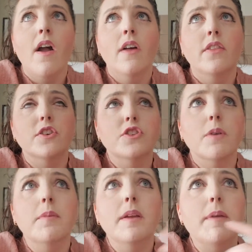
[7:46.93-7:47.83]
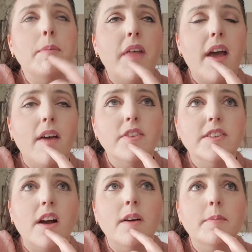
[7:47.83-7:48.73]
There's so many people that have this
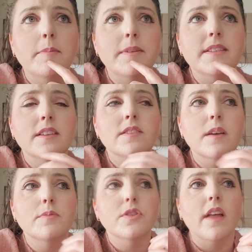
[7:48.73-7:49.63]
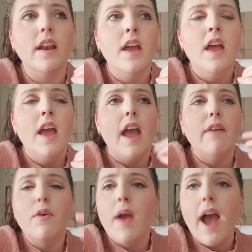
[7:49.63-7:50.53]
common misconception that if
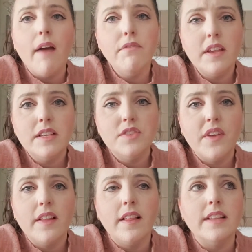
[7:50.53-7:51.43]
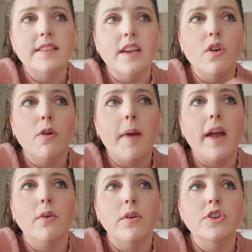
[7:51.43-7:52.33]
you have these feelings that you're a
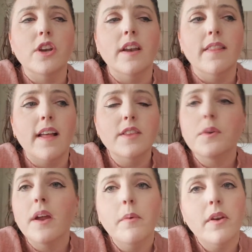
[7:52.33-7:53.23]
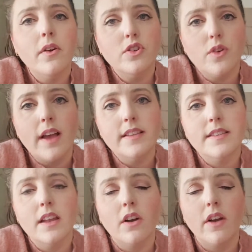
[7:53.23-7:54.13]
bad Christian, and that's what I want to address
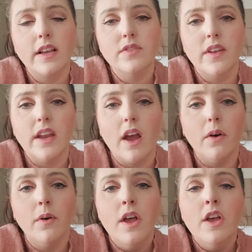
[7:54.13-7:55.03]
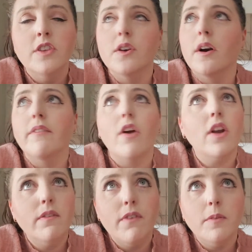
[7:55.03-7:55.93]
in our next video. So I've
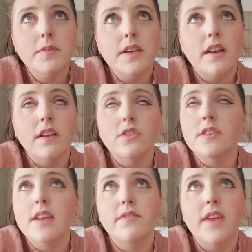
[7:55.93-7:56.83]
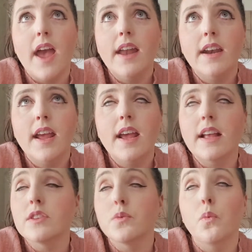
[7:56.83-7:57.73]
already filmed it, just have to edit it.
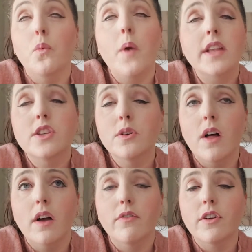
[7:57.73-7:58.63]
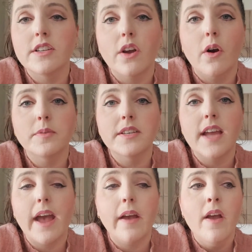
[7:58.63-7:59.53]
It's way too long for it to go up
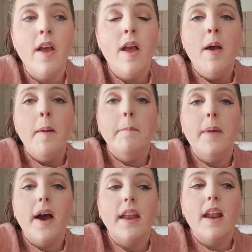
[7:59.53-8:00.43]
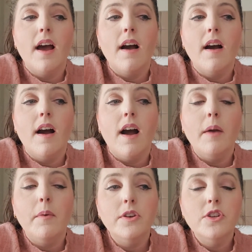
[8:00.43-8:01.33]
today, but I want